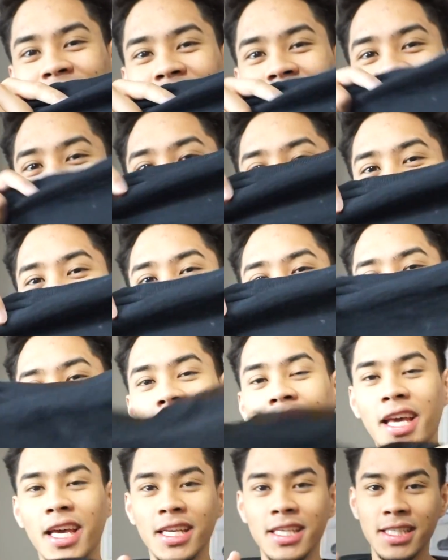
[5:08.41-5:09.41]
that, Las
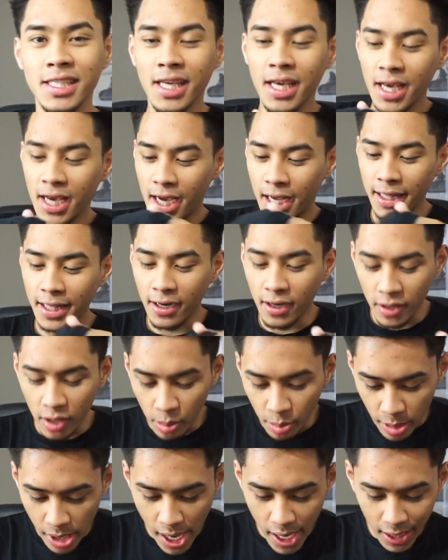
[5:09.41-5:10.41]
Vegas. And then on
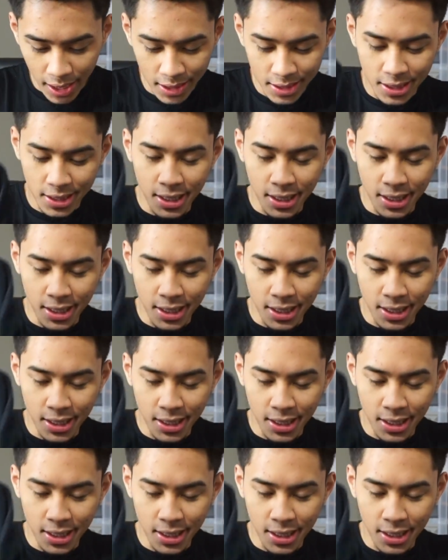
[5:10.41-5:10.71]
the back, it